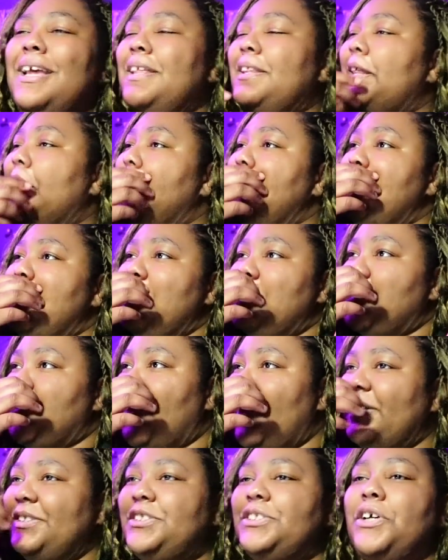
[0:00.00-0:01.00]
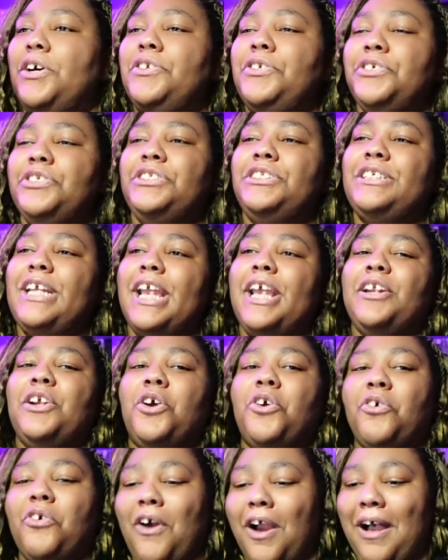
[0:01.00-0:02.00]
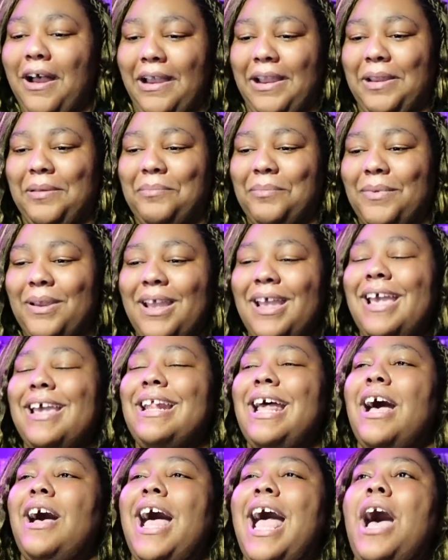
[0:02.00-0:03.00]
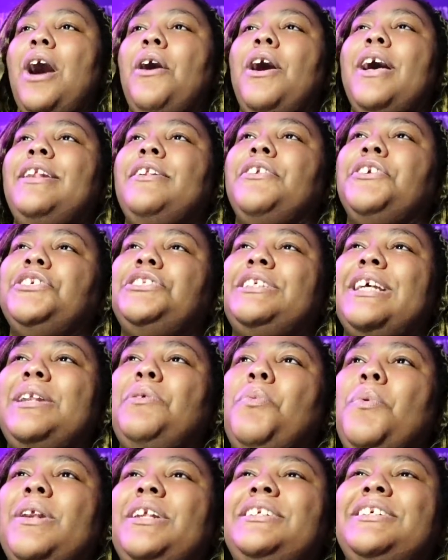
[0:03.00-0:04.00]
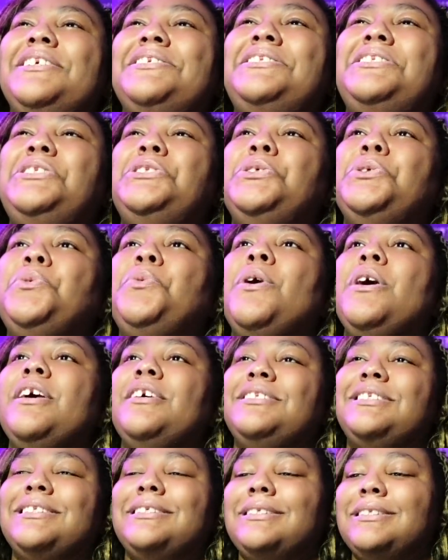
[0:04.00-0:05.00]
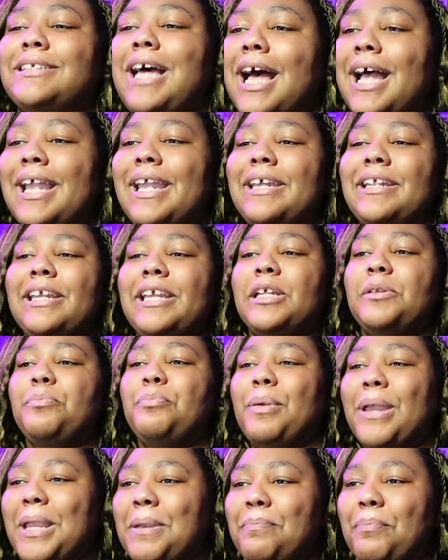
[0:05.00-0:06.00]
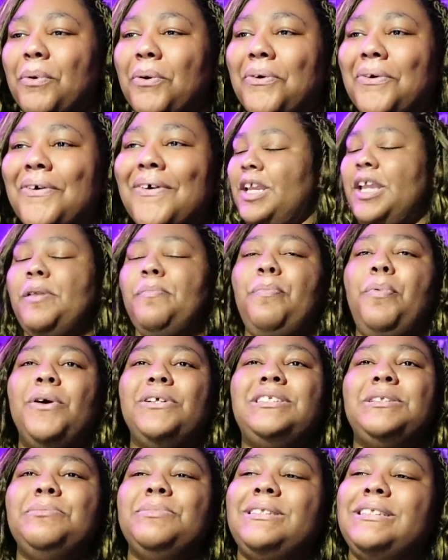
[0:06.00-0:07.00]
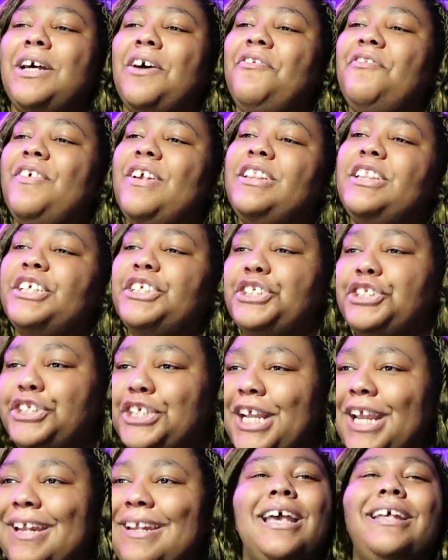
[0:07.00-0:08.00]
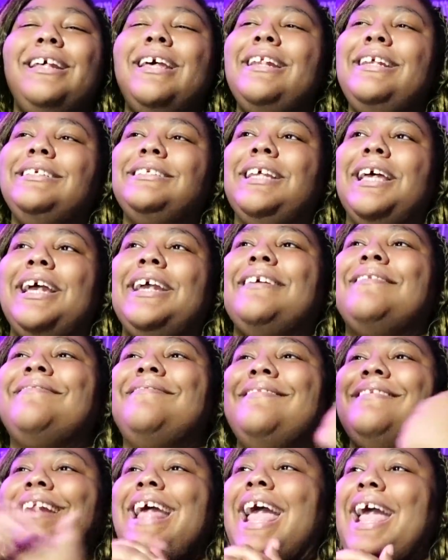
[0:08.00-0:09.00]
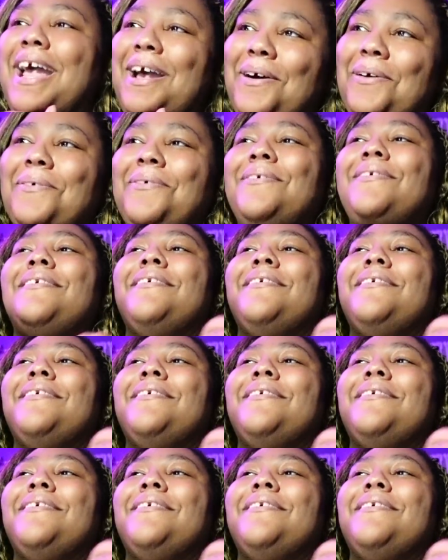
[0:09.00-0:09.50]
then he tries to understand crime and how, how, and understand what it does to society and people he puts himself in the shit and then he's like now